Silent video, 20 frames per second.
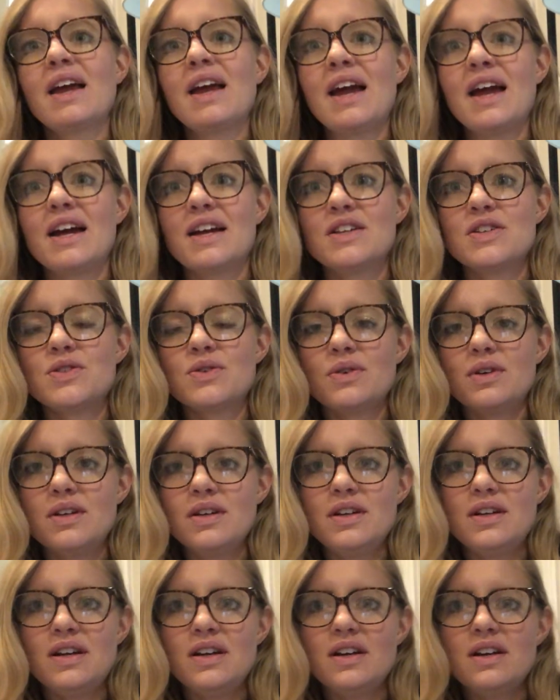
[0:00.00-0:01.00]
And so
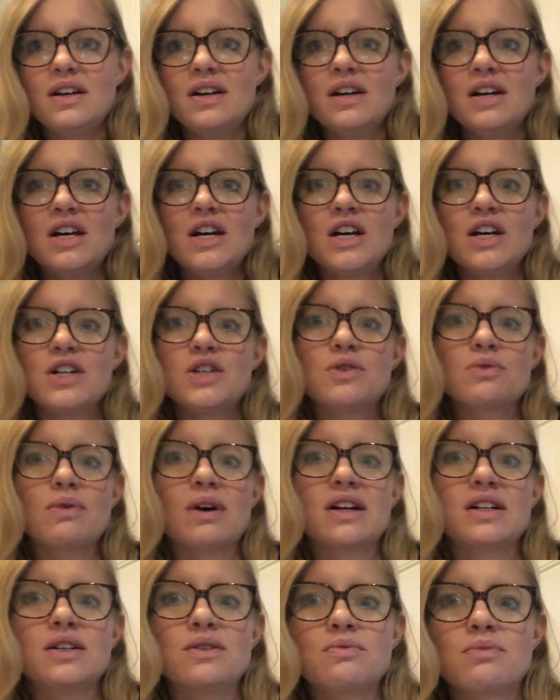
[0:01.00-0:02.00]
he
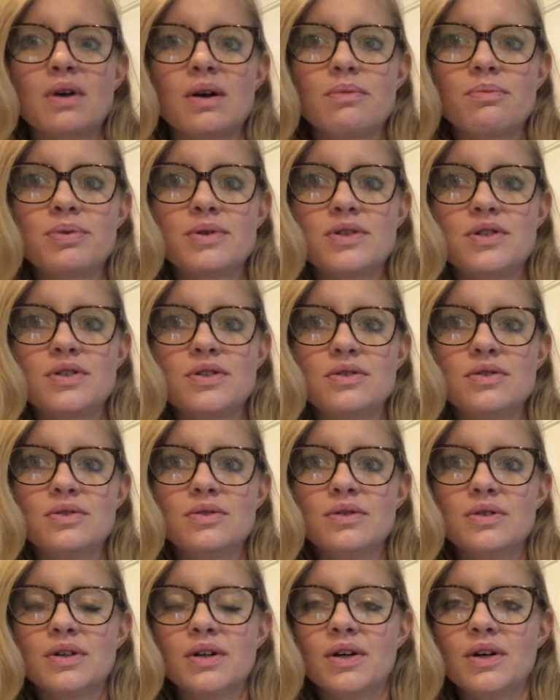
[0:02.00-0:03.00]
directed Rump
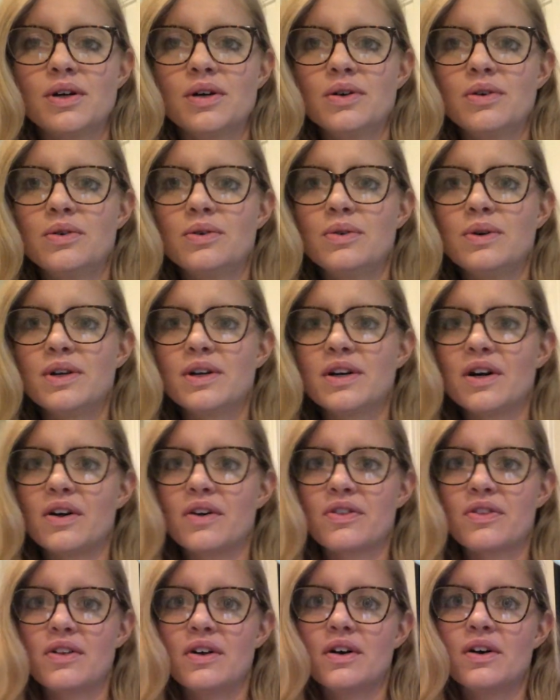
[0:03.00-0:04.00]
to who he
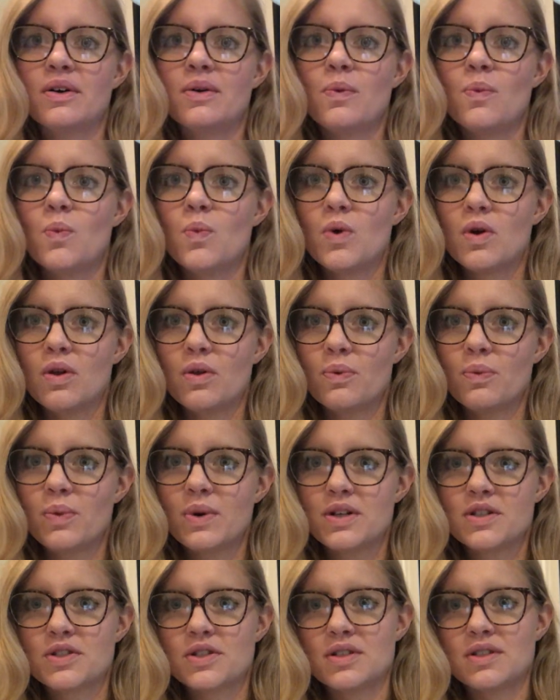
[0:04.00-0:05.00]
called the Wool
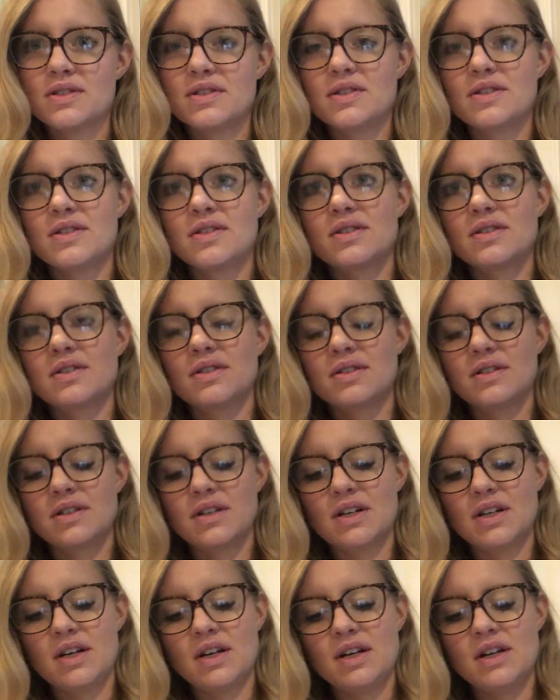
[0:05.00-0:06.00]
Witches.
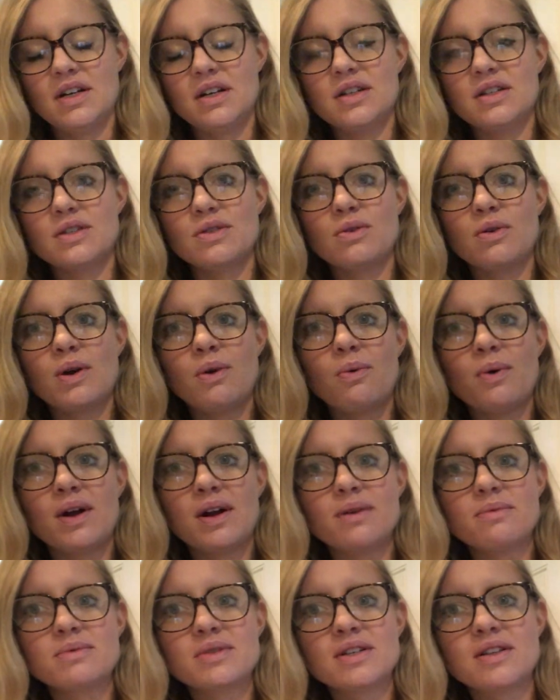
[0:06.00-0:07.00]
So he went
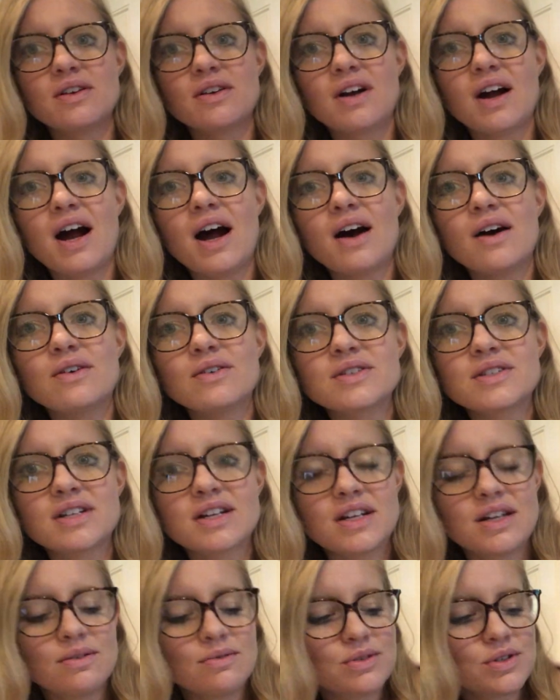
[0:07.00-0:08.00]
up to their house
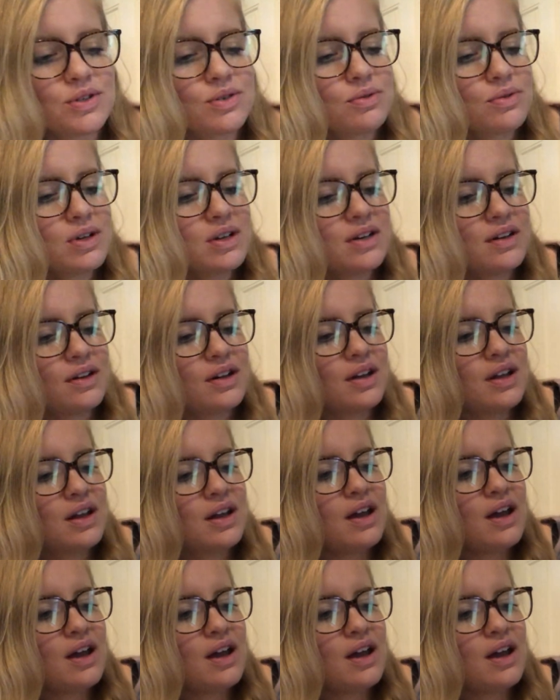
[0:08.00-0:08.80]
and he was greeted